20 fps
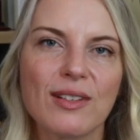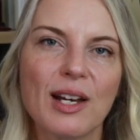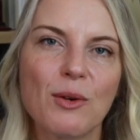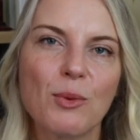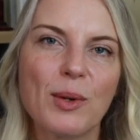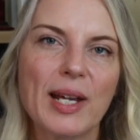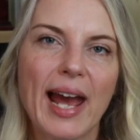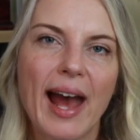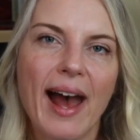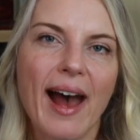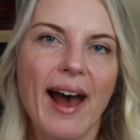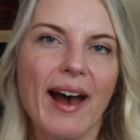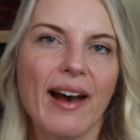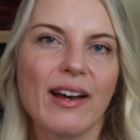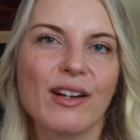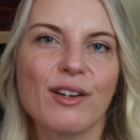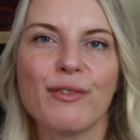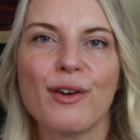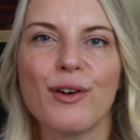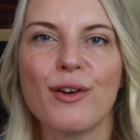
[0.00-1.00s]
that we
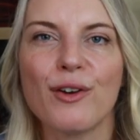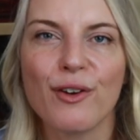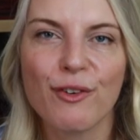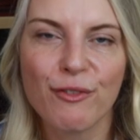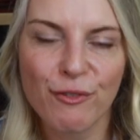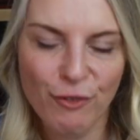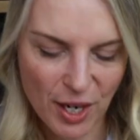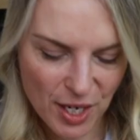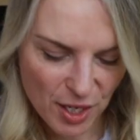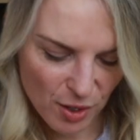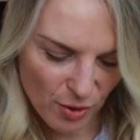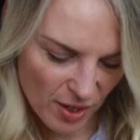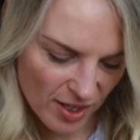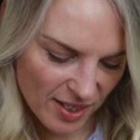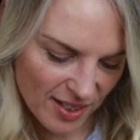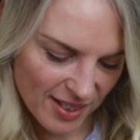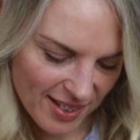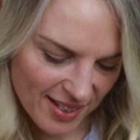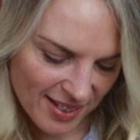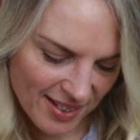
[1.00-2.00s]
had of her
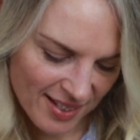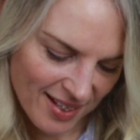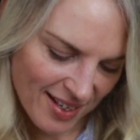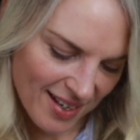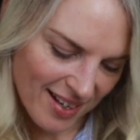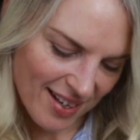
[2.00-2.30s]
fragrance,